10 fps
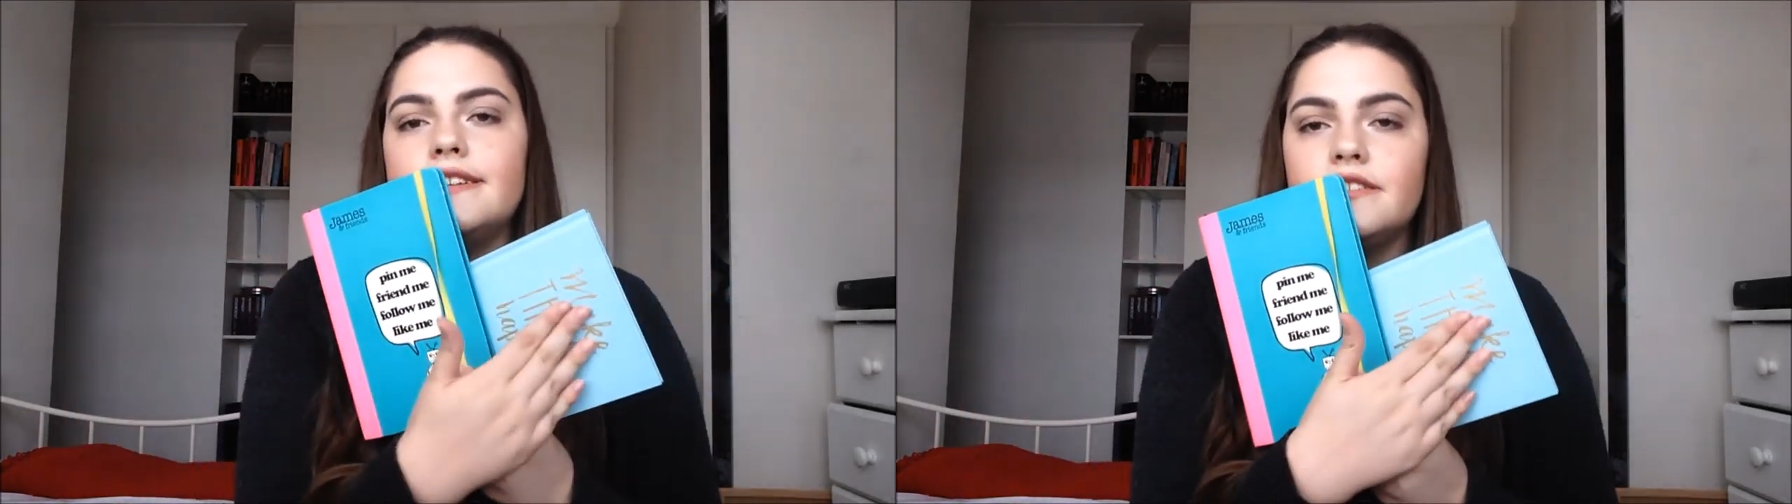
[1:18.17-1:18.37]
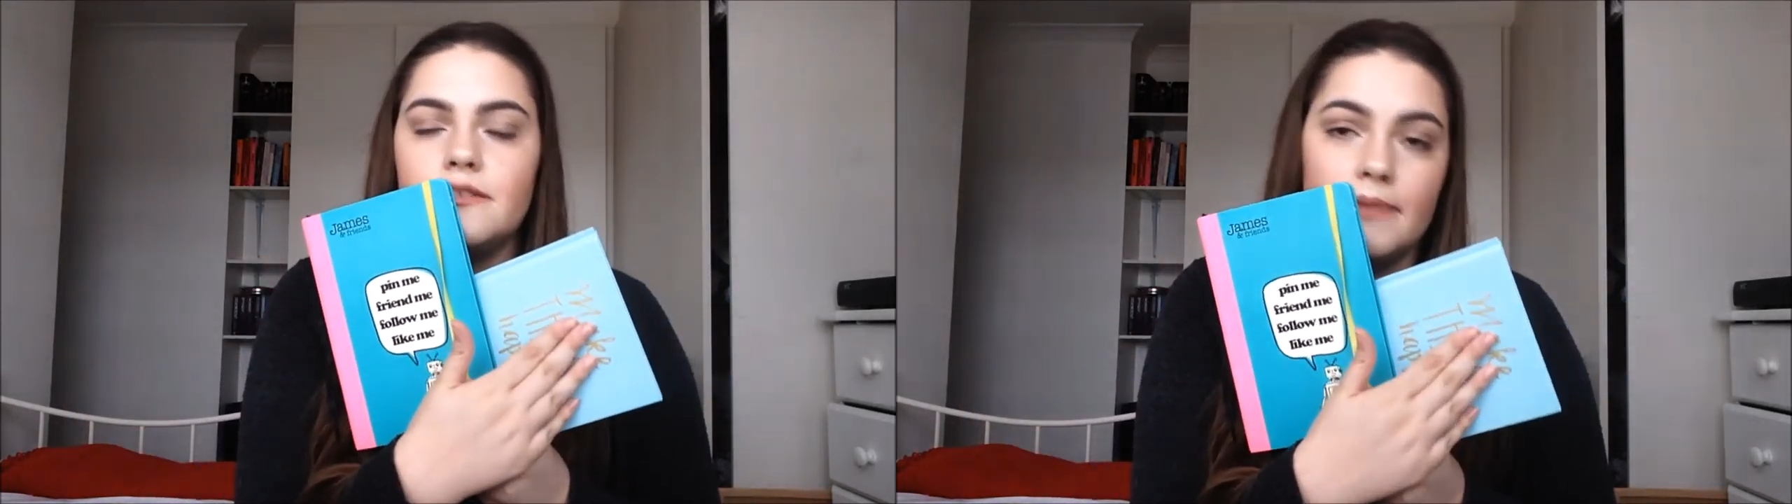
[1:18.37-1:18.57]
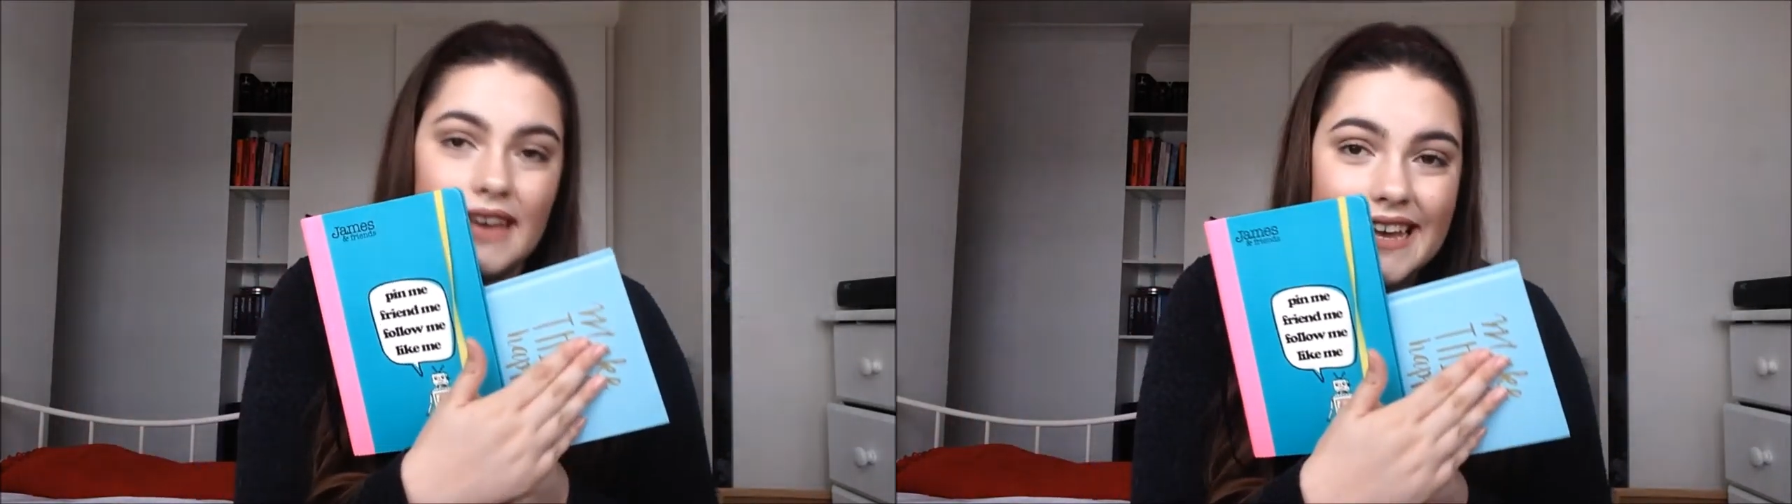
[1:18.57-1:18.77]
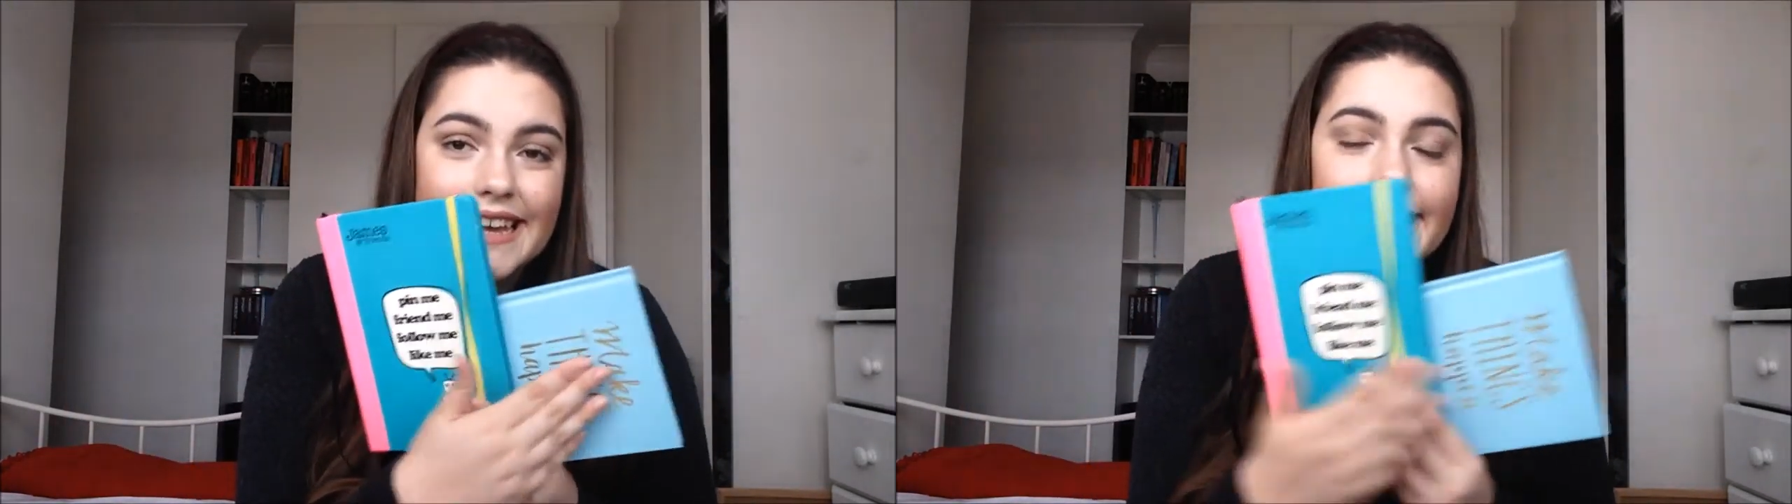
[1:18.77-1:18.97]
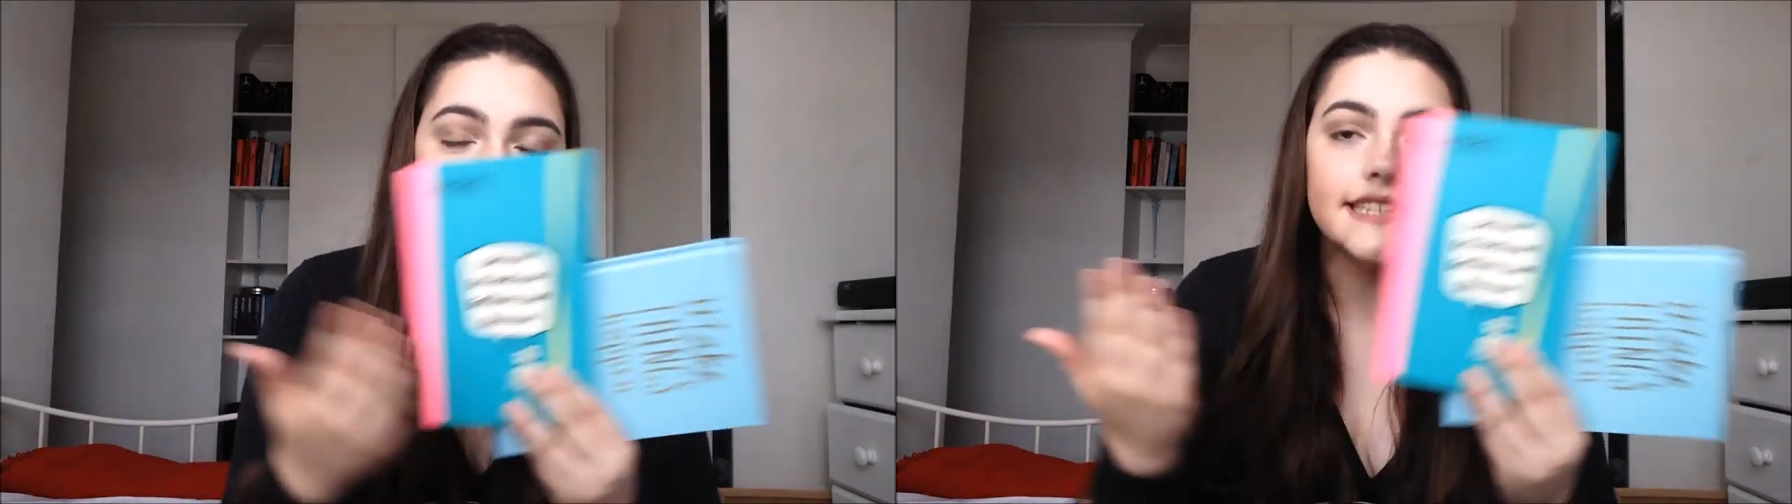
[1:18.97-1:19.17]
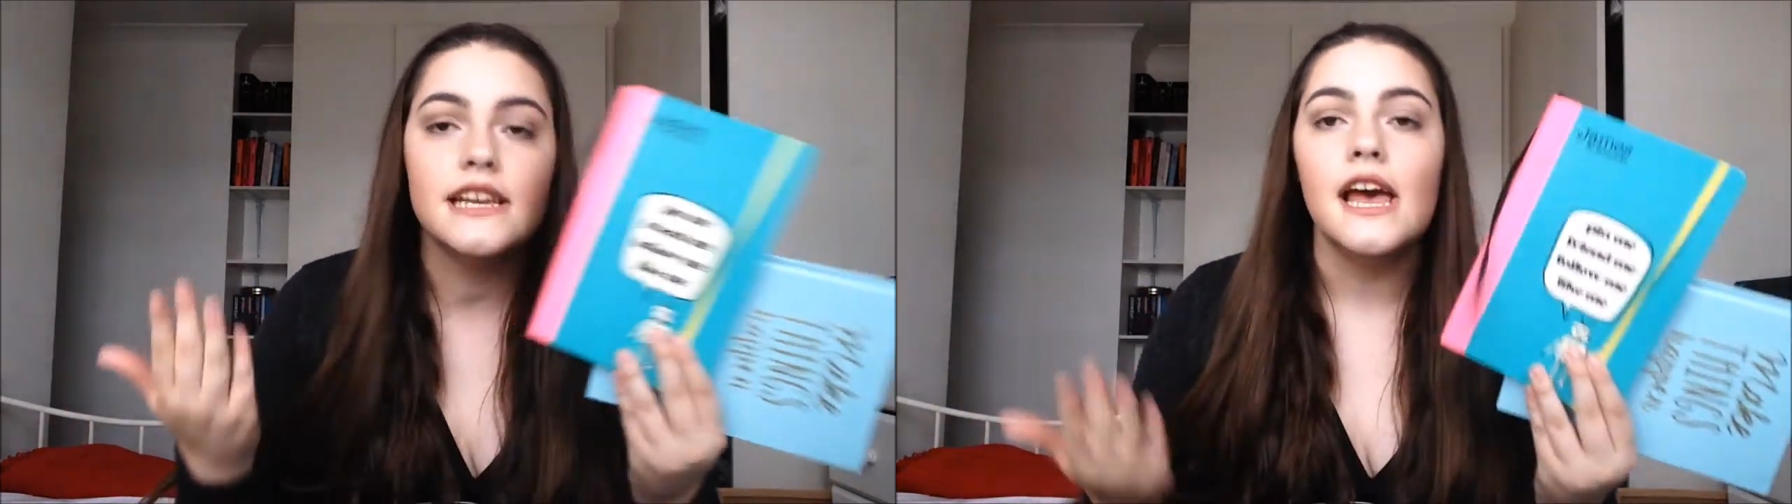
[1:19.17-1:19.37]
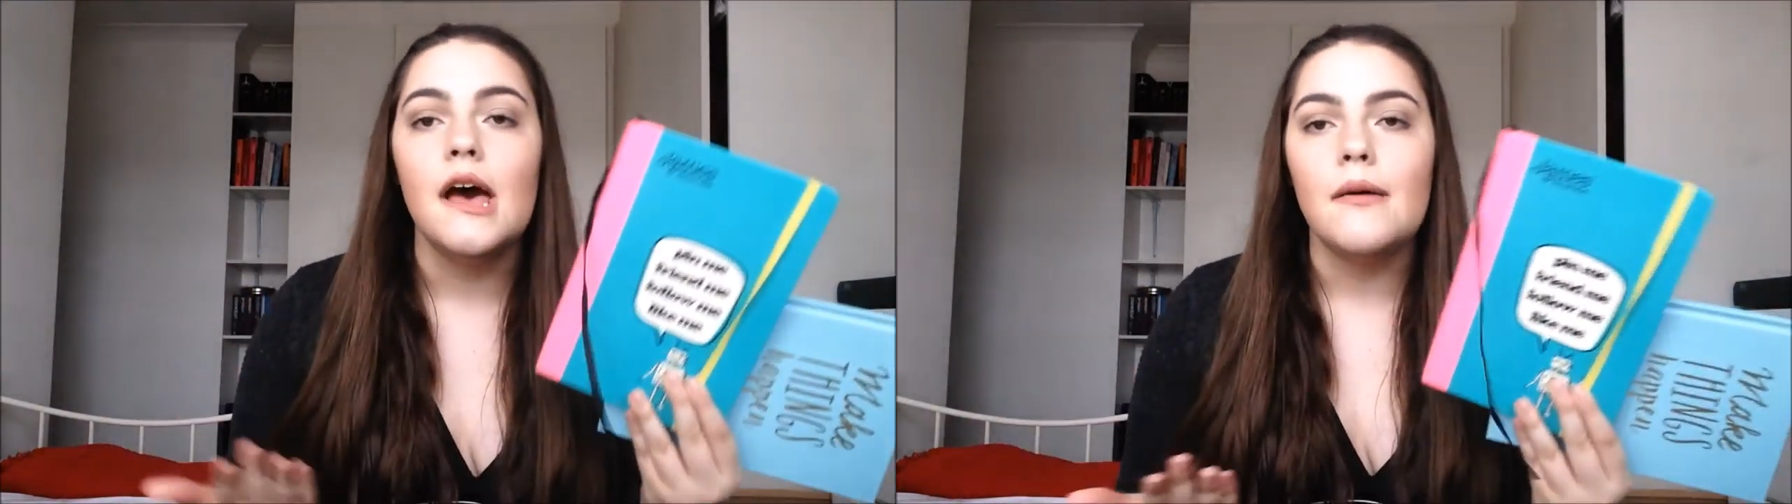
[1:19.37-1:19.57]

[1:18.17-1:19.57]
this could be English,